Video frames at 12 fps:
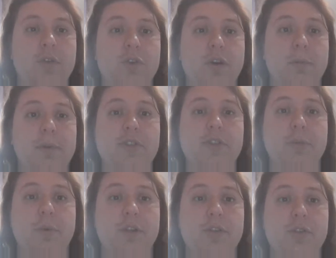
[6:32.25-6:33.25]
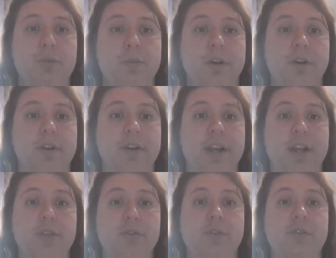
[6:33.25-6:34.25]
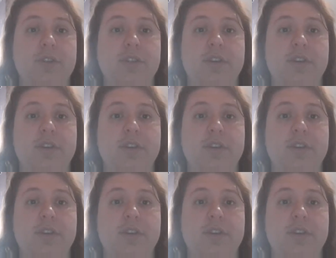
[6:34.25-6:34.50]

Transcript: Normal is the watchword introduces